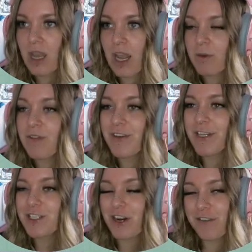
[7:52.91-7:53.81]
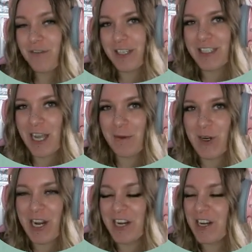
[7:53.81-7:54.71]
And we finished our first
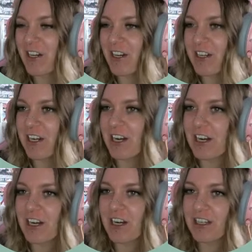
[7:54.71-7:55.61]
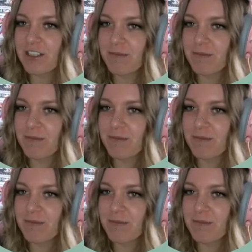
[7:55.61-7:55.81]
upgrade on our